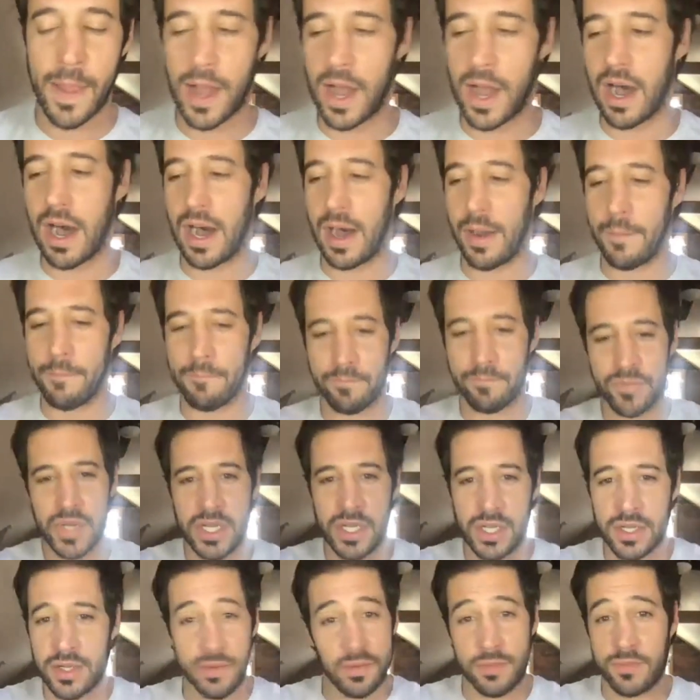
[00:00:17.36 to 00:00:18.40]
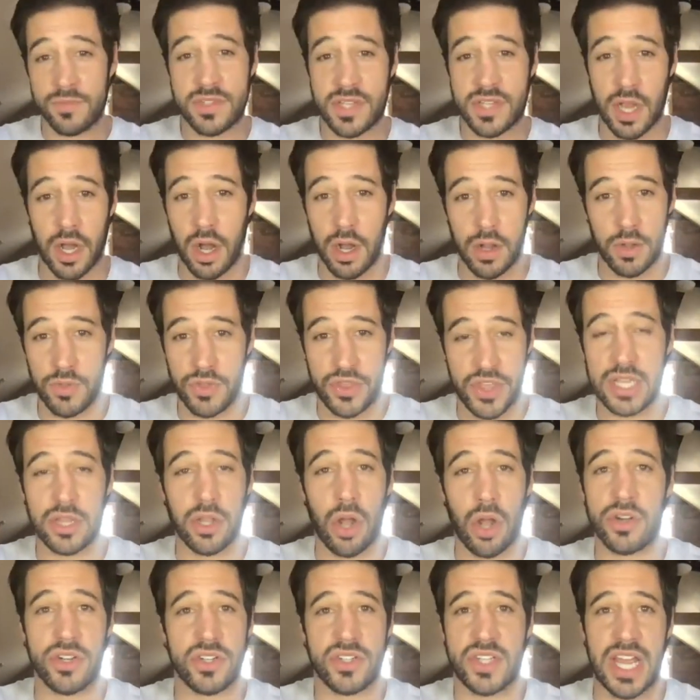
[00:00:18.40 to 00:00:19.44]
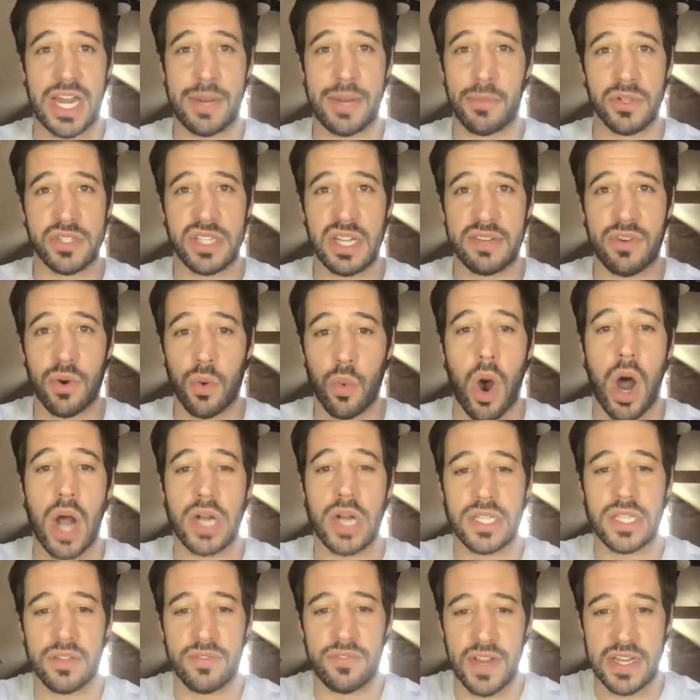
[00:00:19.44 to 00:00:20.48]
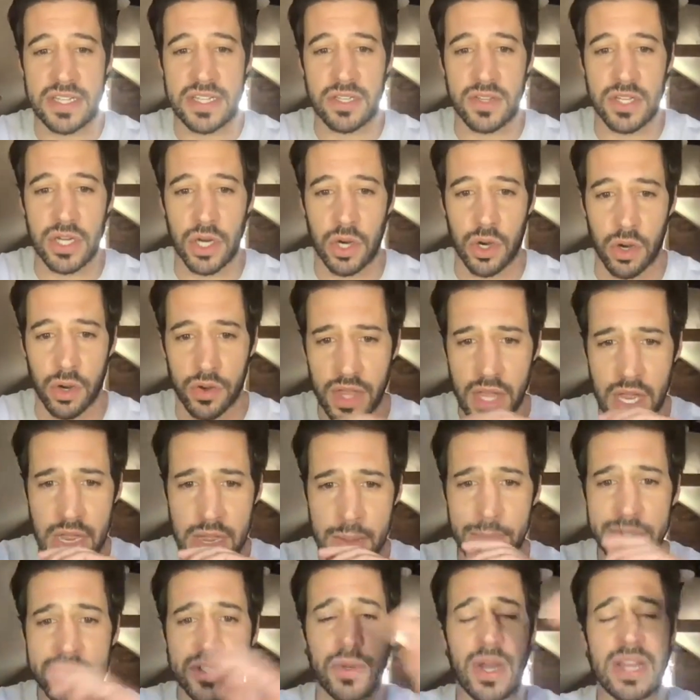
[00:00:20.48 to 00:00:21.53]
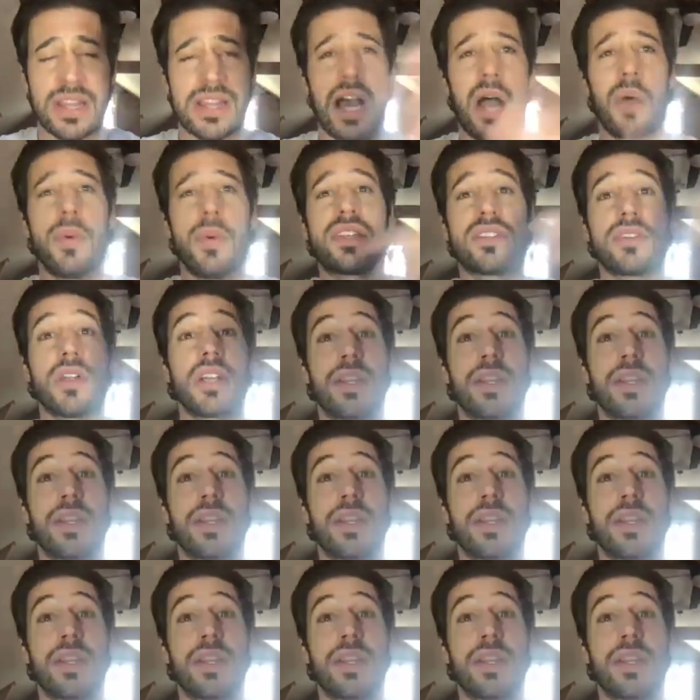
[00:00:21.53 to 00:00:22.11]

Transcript: um, the largest animals ever walked on the face of the earth. So I thought we'd start